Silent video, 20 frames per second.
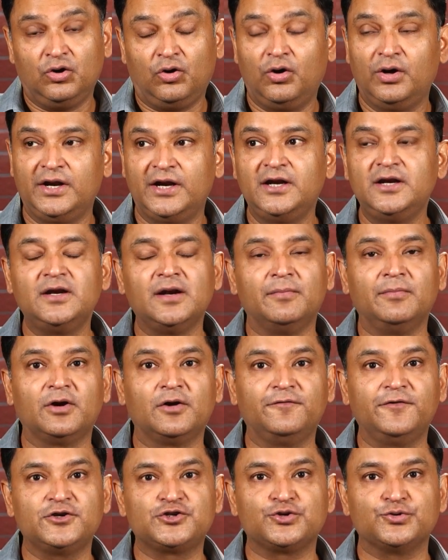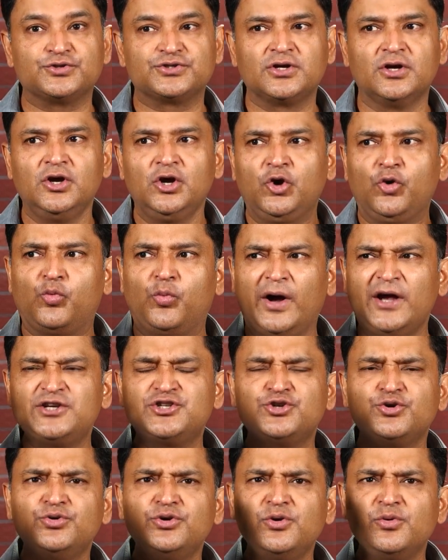on any number of issues, why
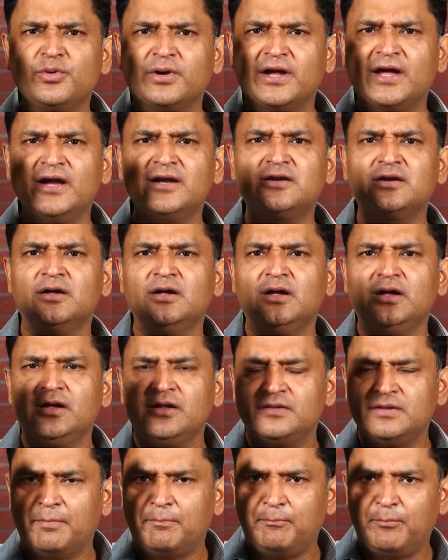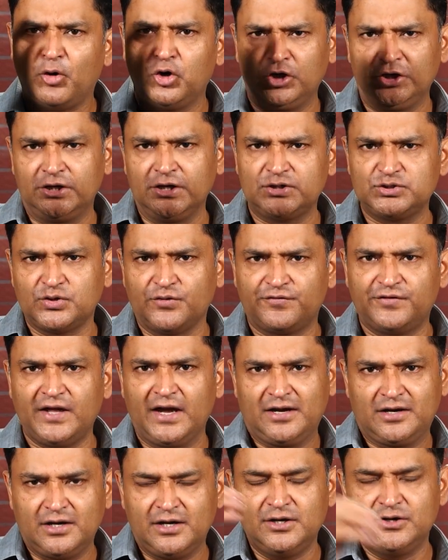should you get the politics of
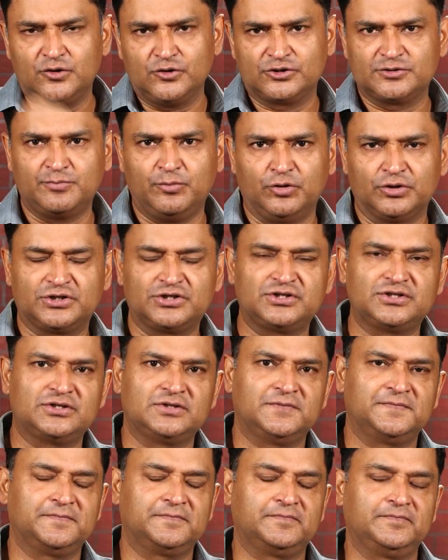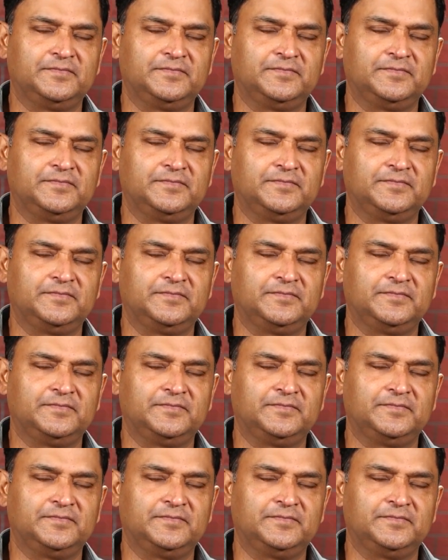that into sports?